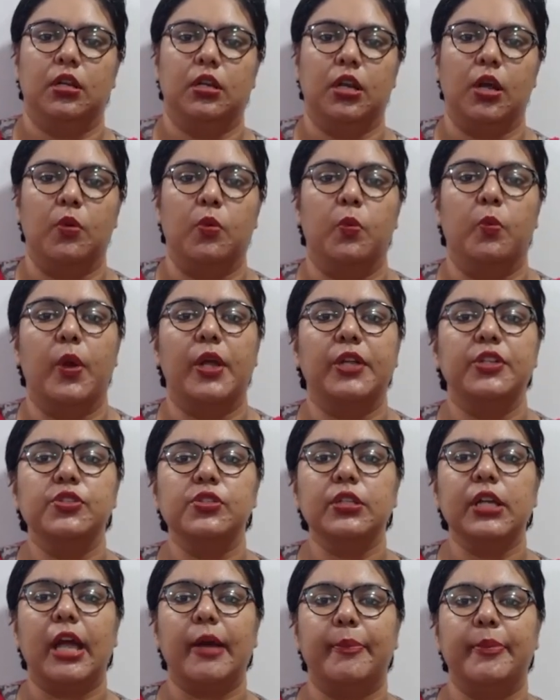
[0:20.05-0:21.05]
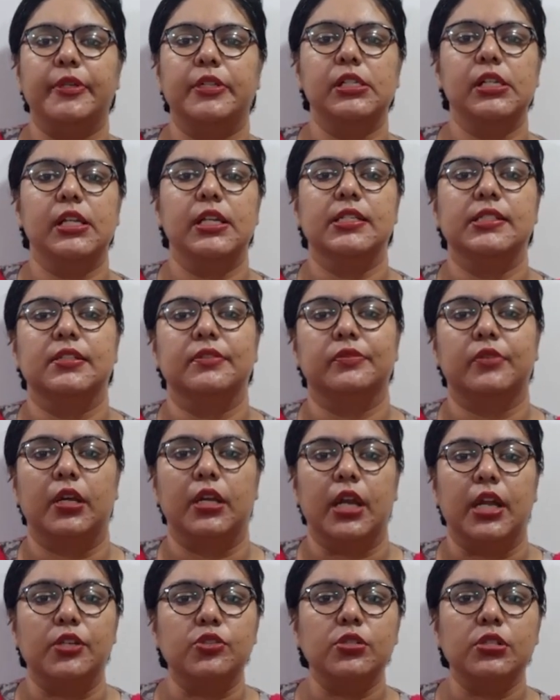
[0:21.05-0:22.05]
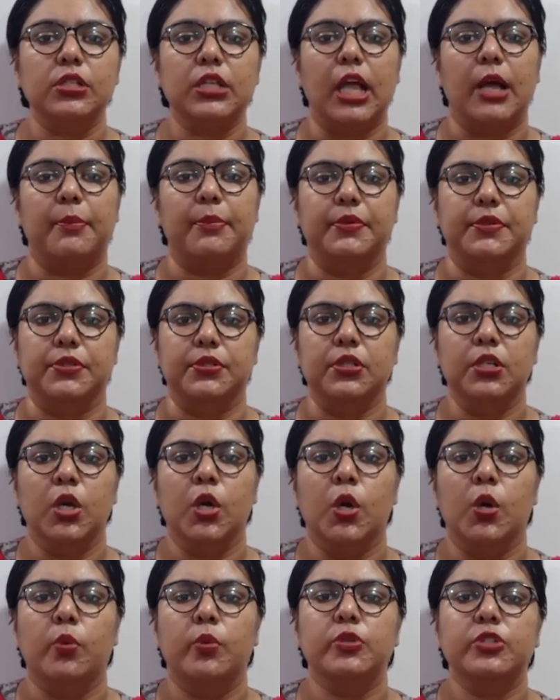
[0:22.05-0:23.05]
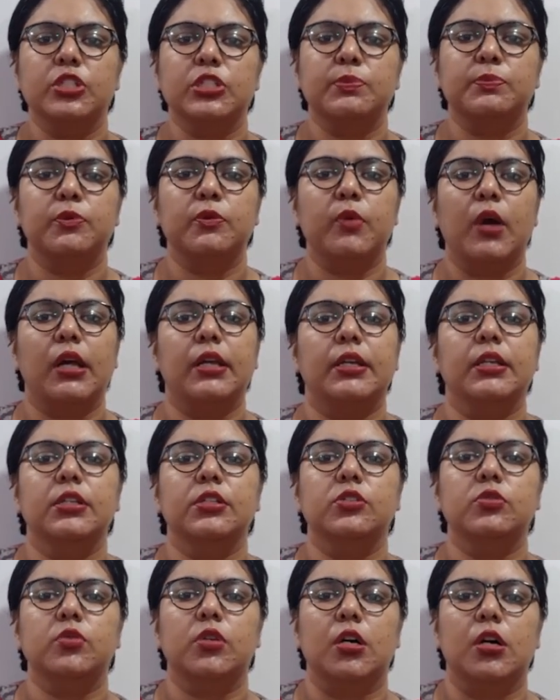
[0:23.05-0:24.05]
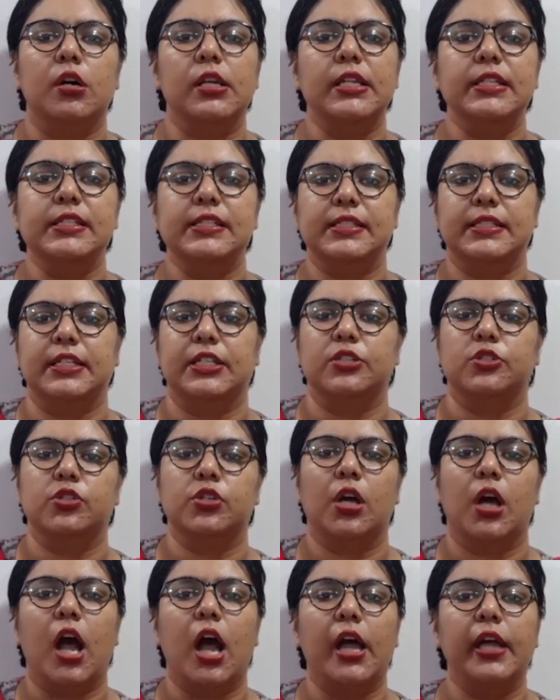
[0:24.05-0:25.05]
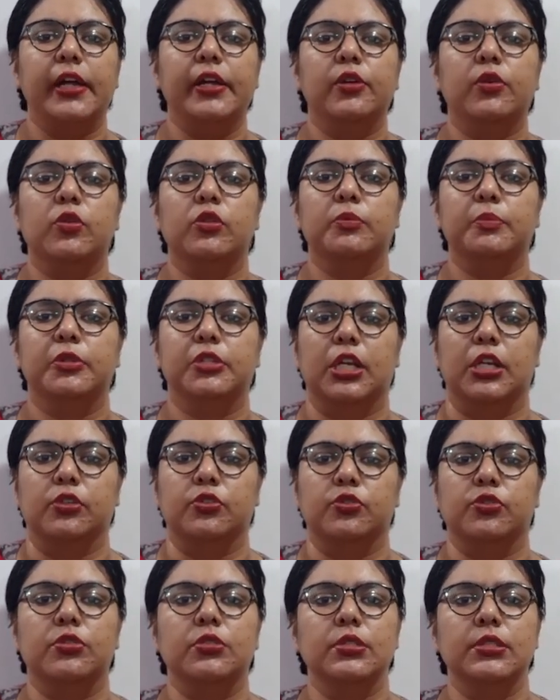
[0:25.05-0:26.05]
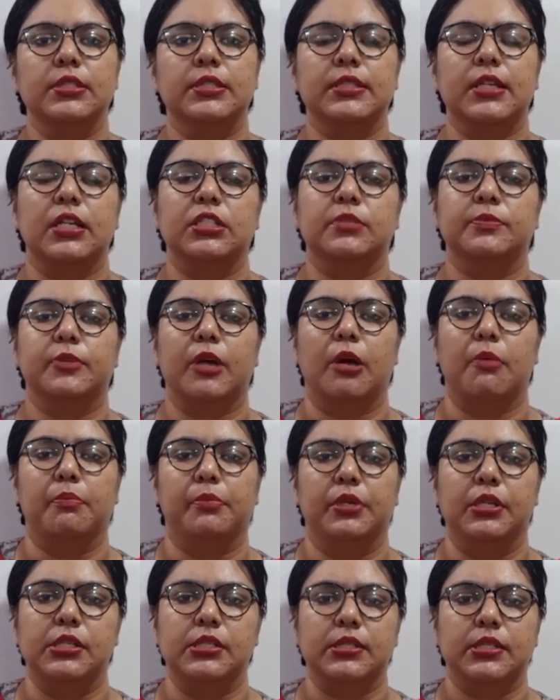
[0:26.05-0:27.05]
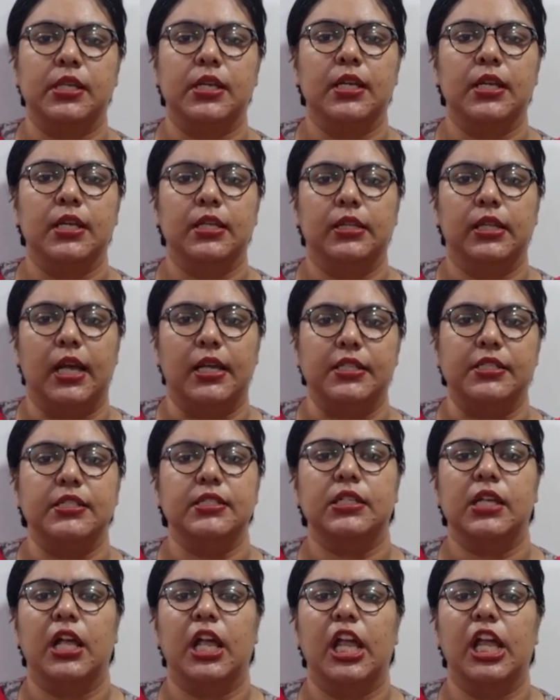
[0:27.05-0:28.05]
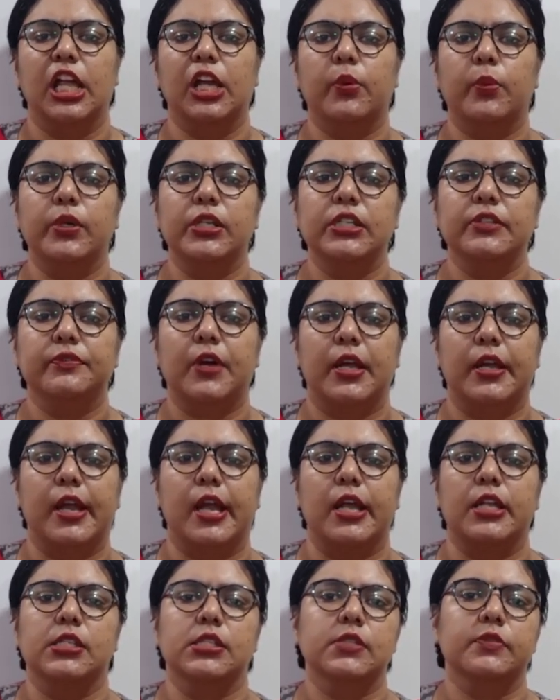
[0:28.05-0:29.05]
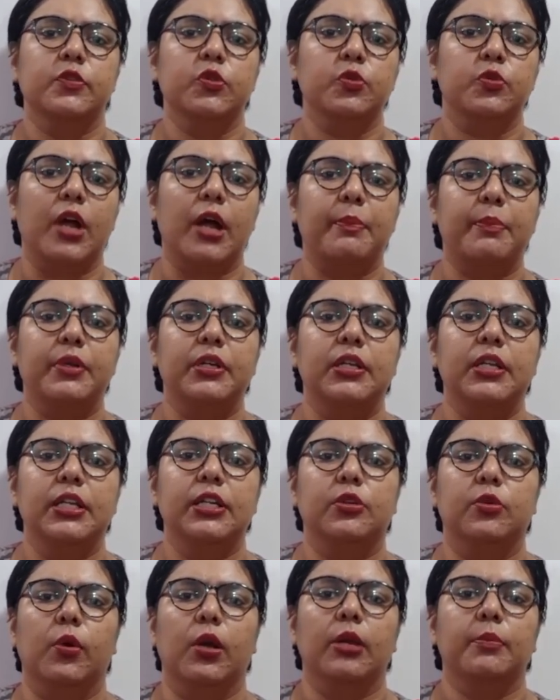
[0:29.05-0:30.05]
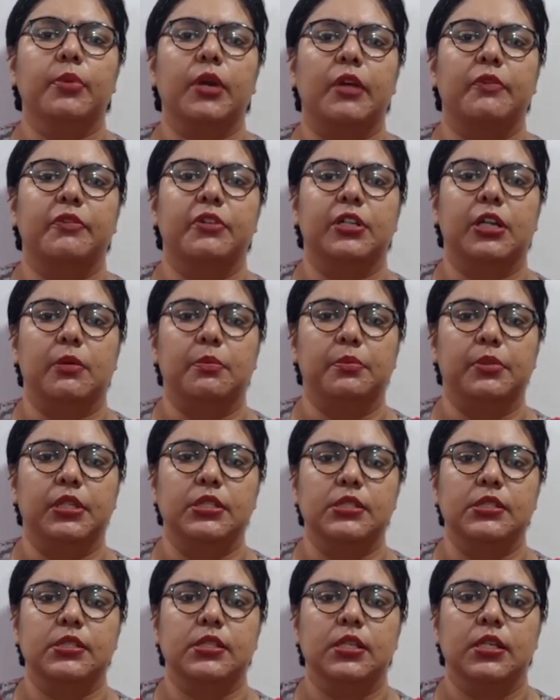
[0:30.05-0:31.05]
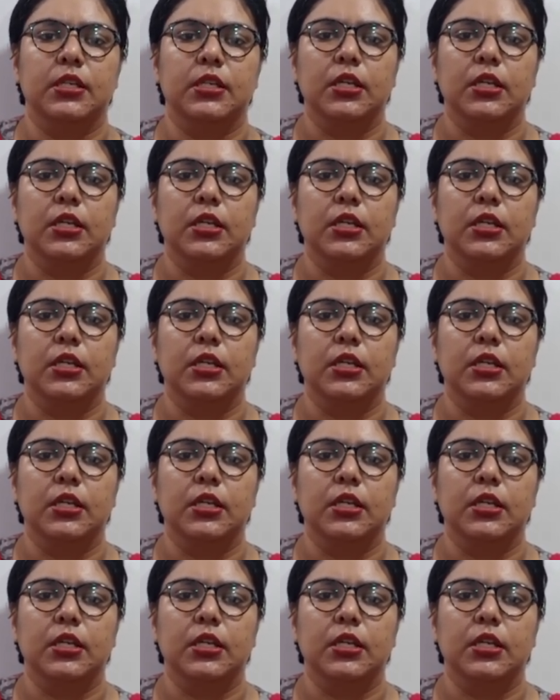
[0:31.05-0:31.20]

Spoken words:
Now, venture capital is a financial capital which is provided to early stage, high growth potential startup companies, that is, equity finance for rapidly growing private companies.